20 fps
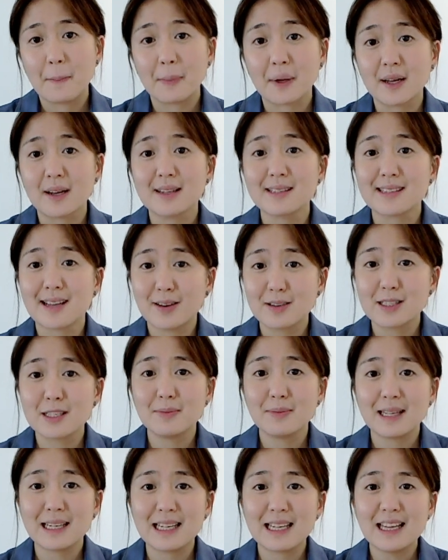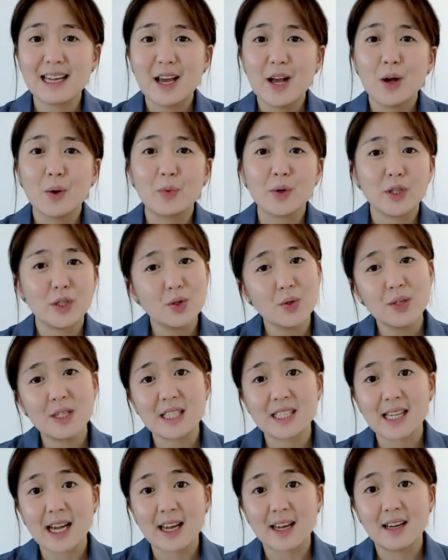because ultimately we do
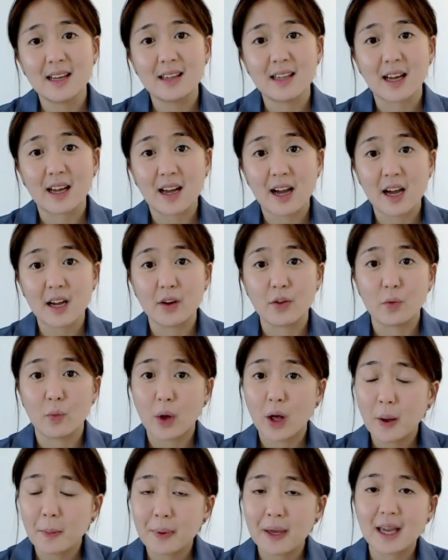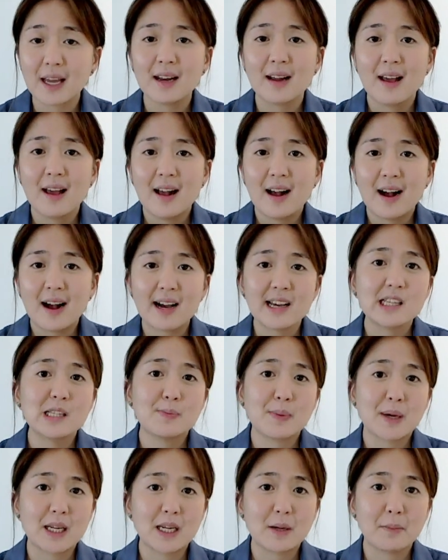desire that kind of well-paid,
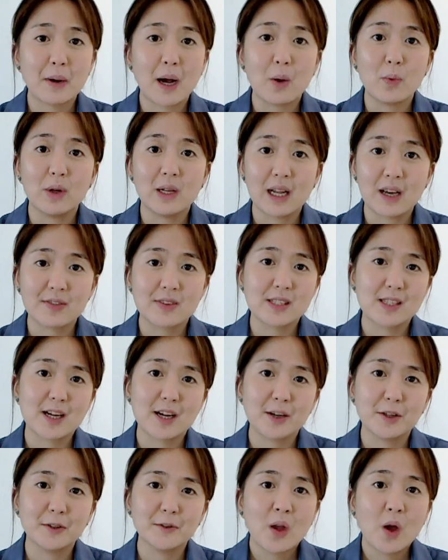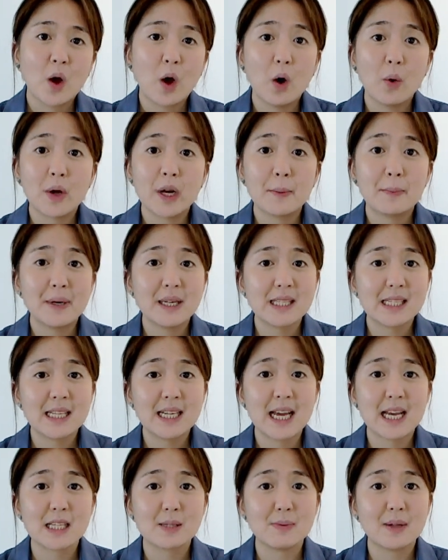high-spending power lifestyle. Or when a person
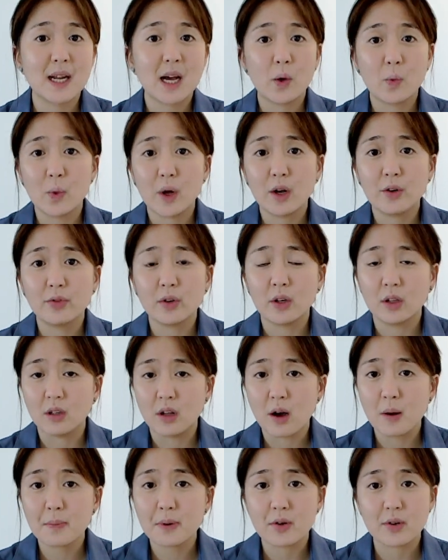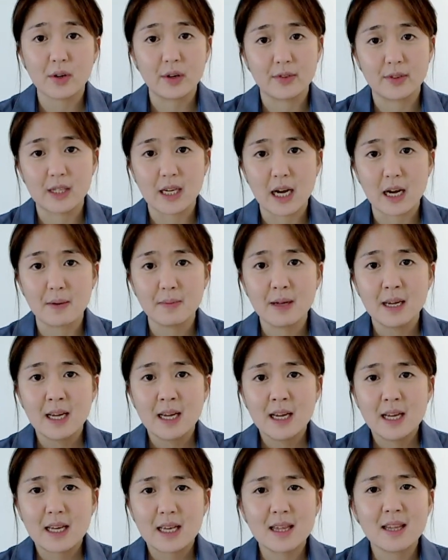has been unwell for a long period of time,
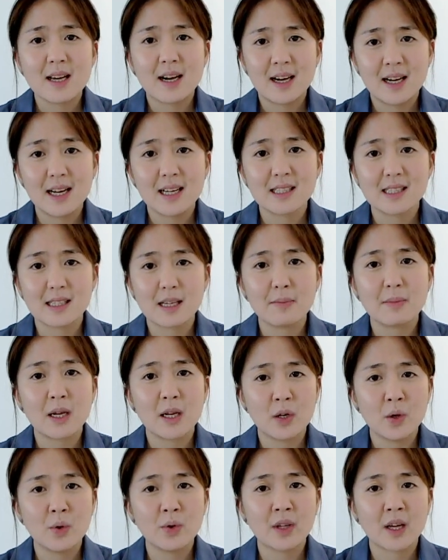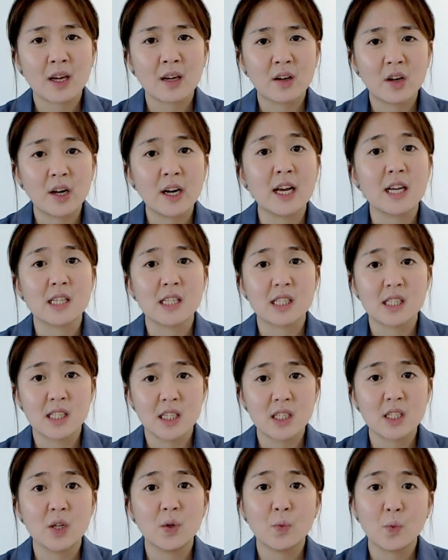in their hearts they may know that God has a
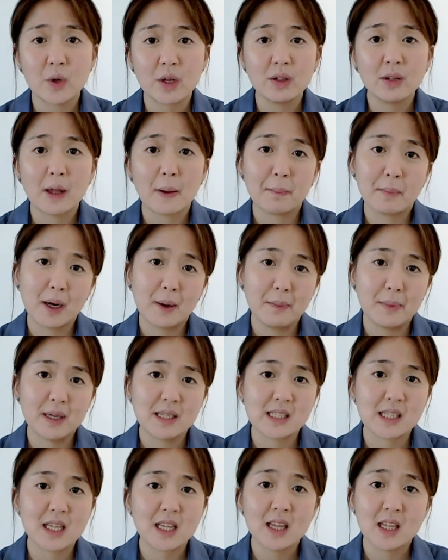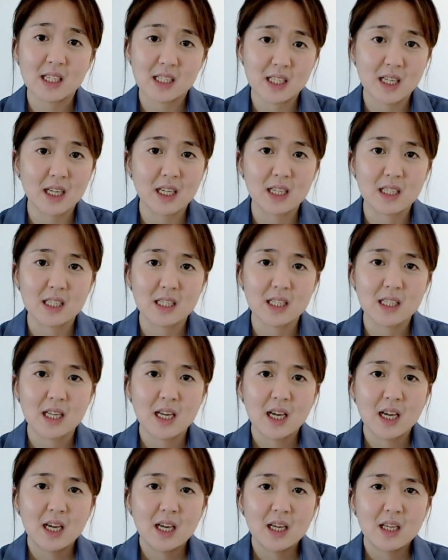certain will and purpose in the sickness.
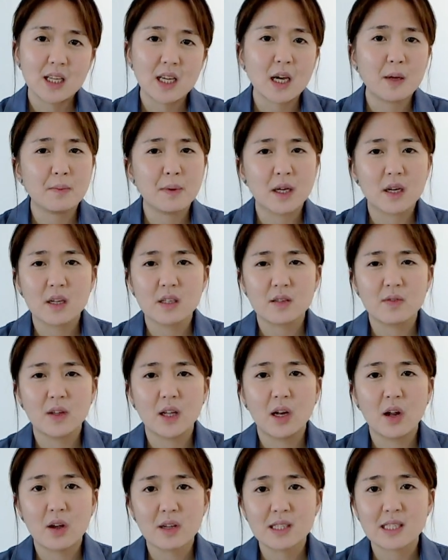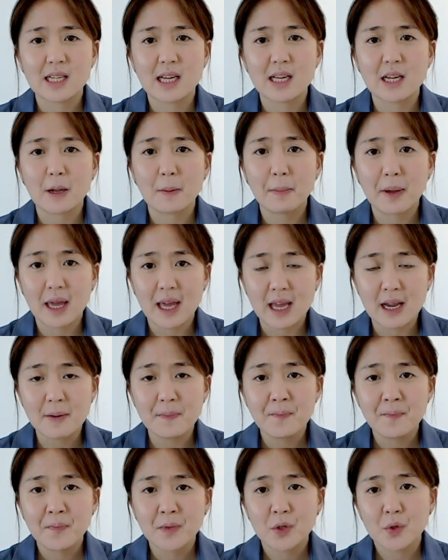Yet because of the long-standing
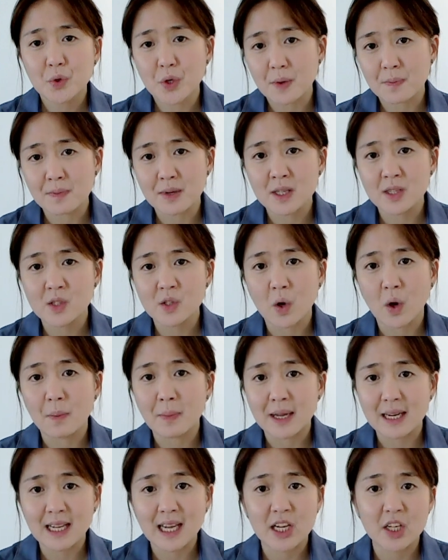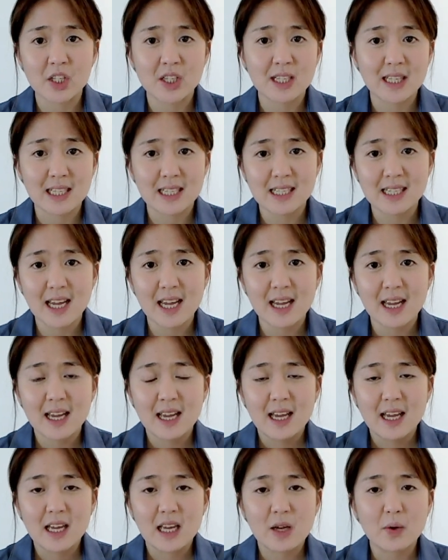pain, treatments or medication intake,
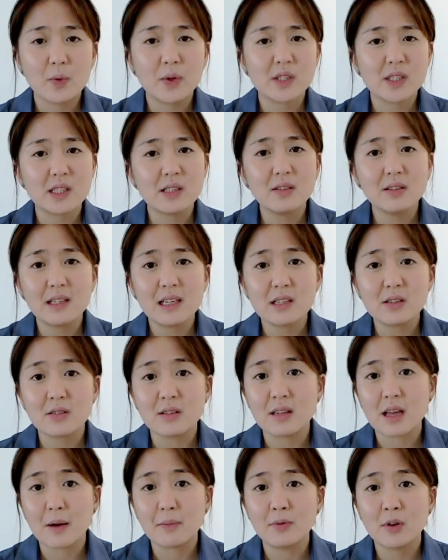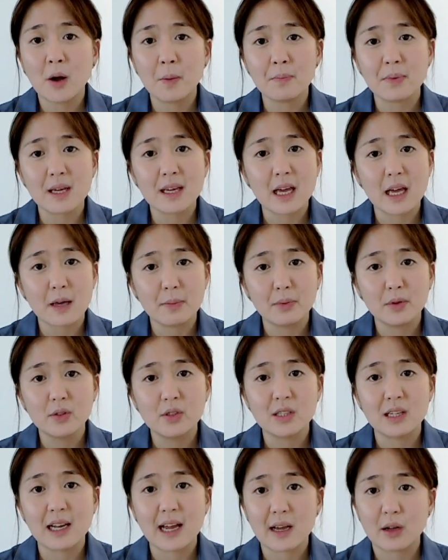it will still lead to them not being able
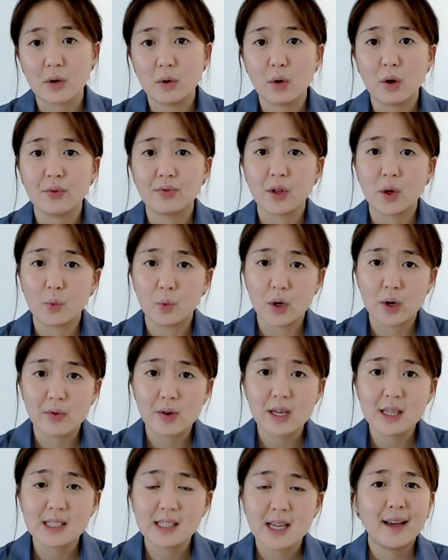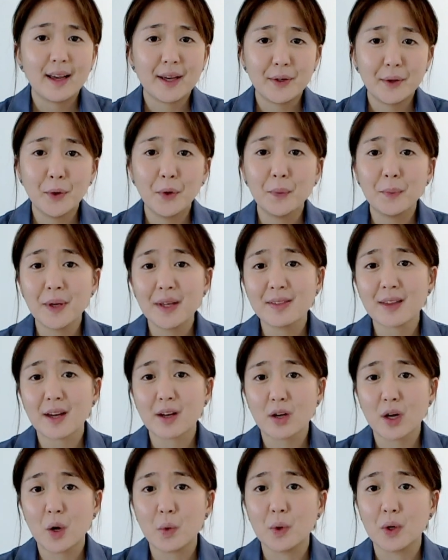to let go of their worries and hoping
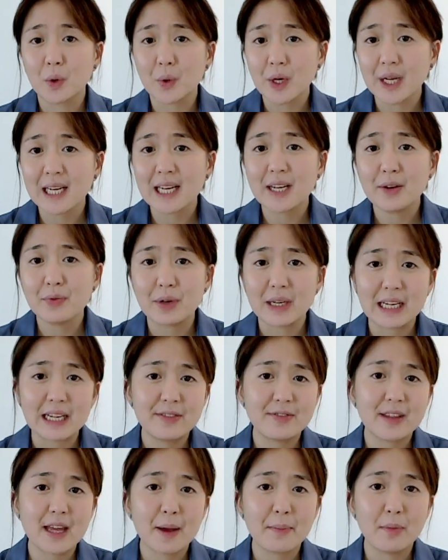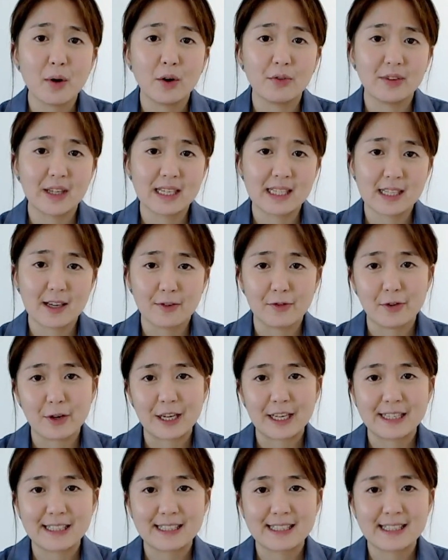that God will quickly relieve them of their
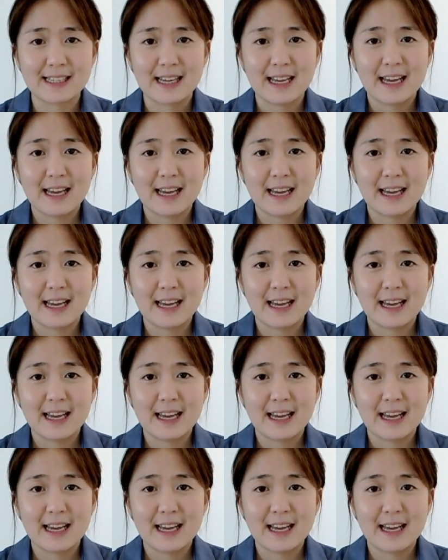sufferings.